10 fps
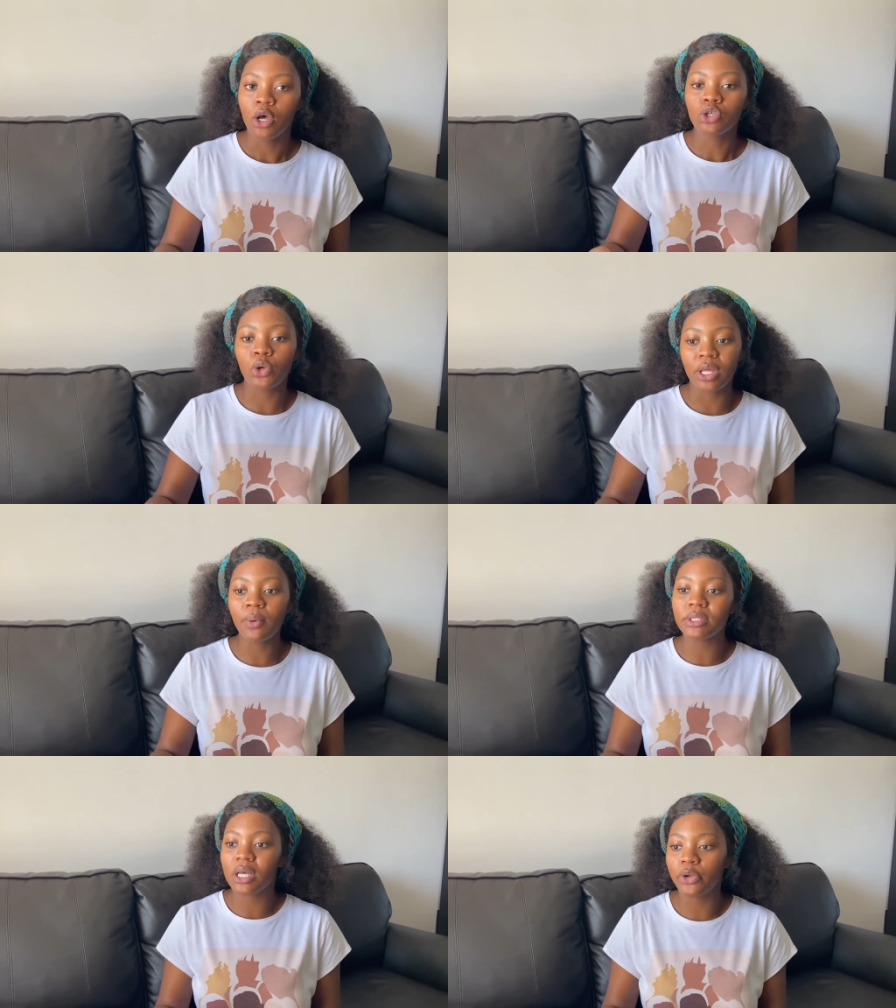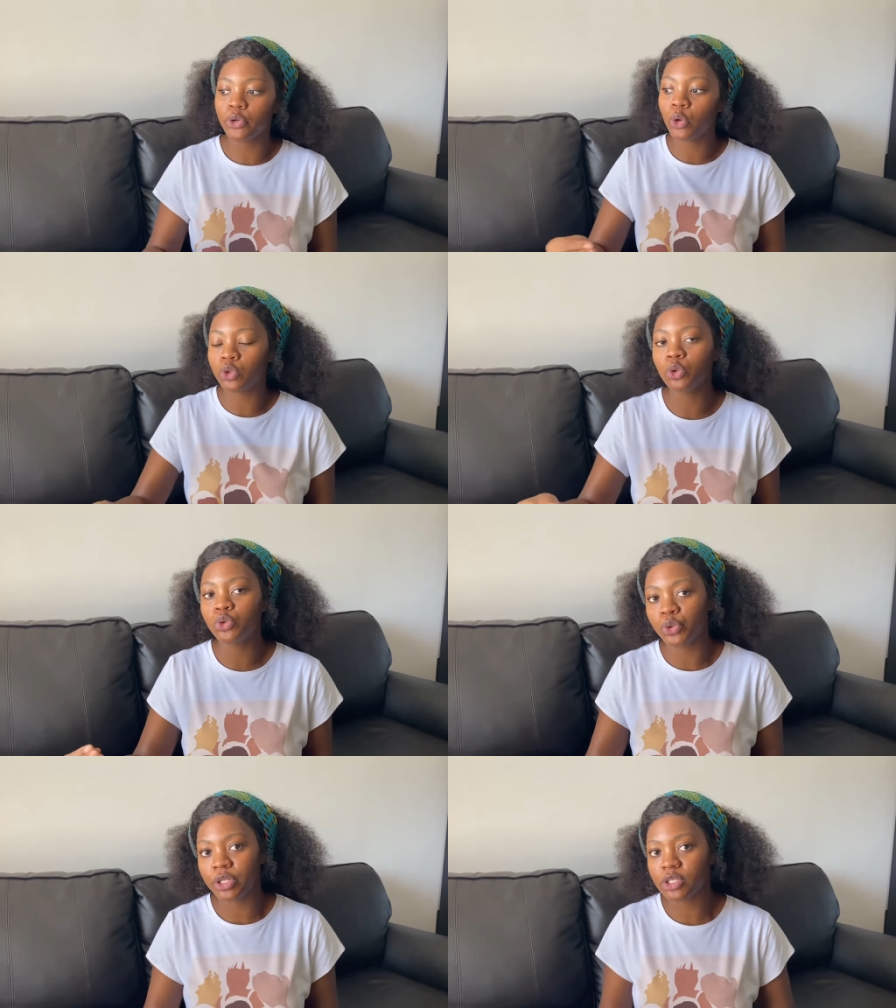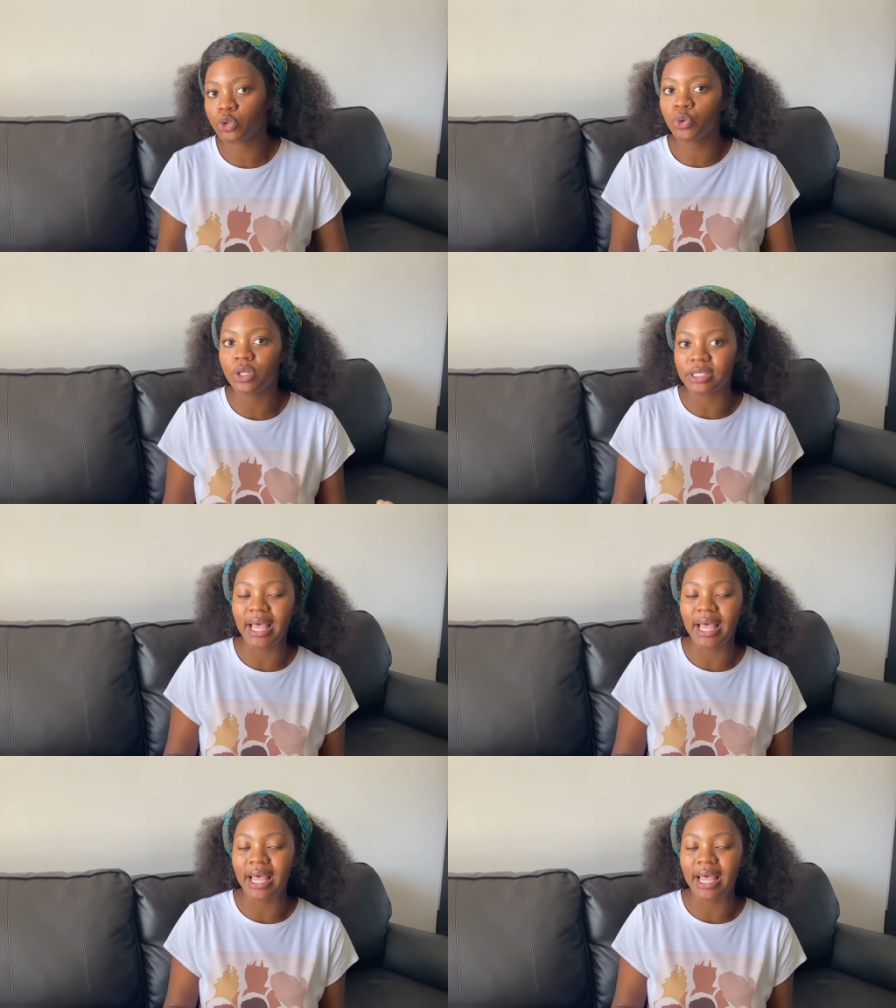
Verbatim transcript: So they will tell you, no, don't do this, do this,